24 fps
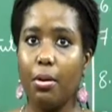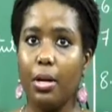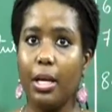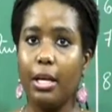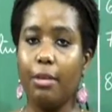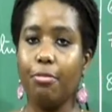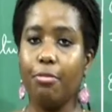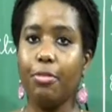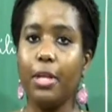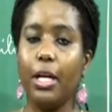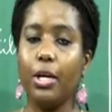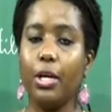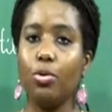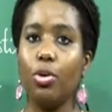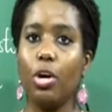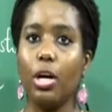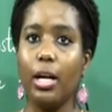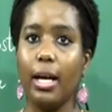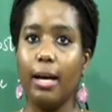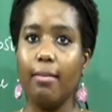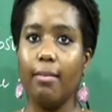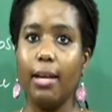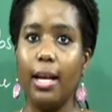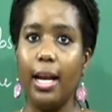If they do
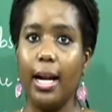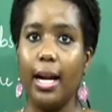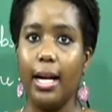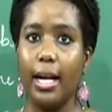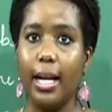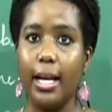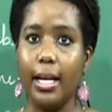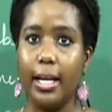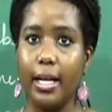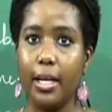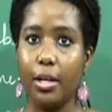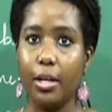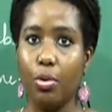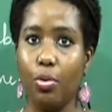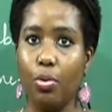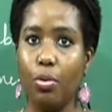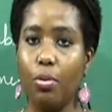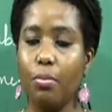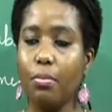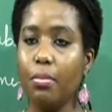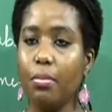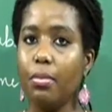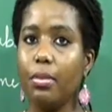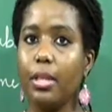not have a landline at
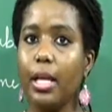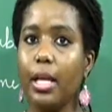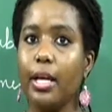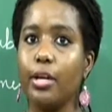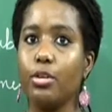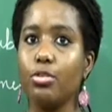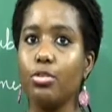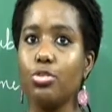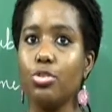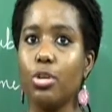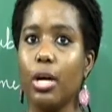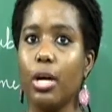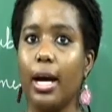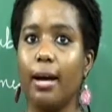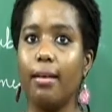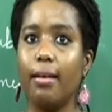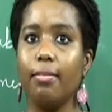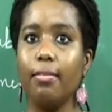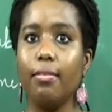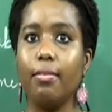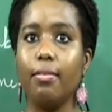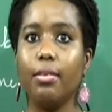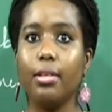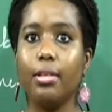home, they used to
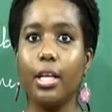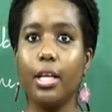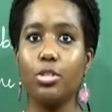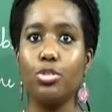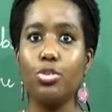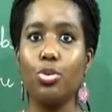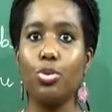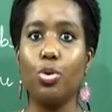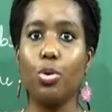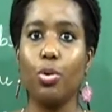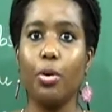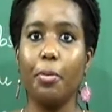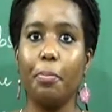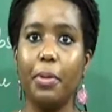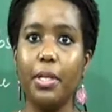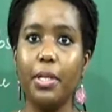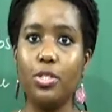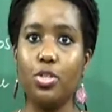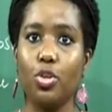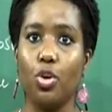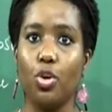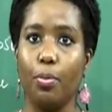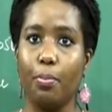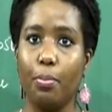go to a
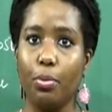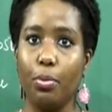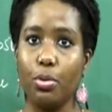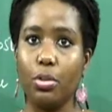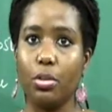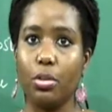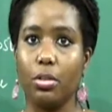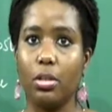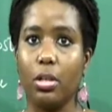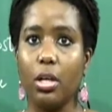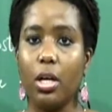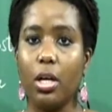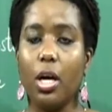PCO booth.